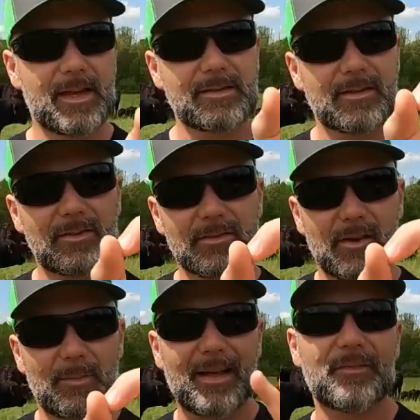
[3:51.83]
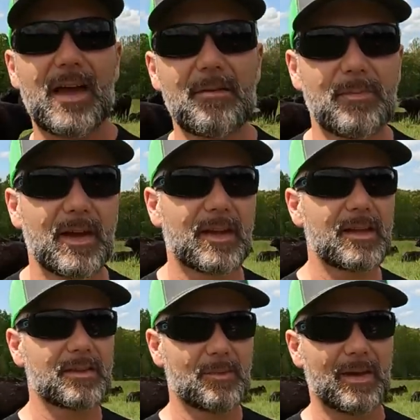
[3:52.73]
the testicles are about that big.
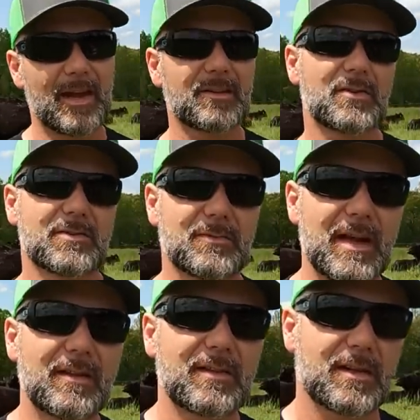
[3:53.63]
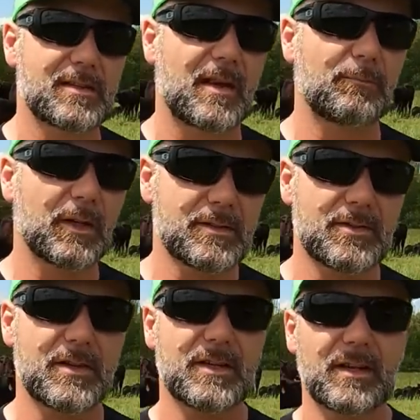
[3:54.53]
The band goes around, cuts off blood
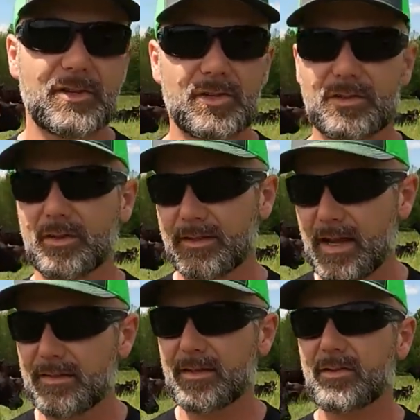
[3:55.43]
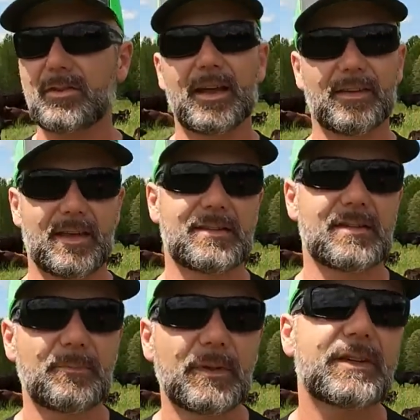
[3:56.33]
circulation to the testicle, and they
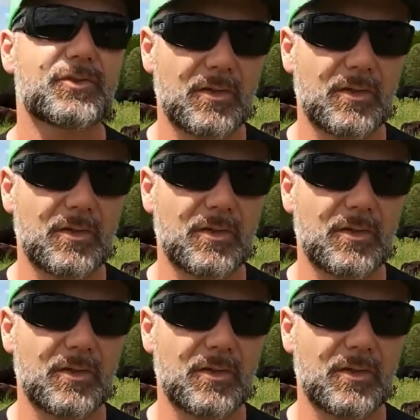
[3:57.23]
simply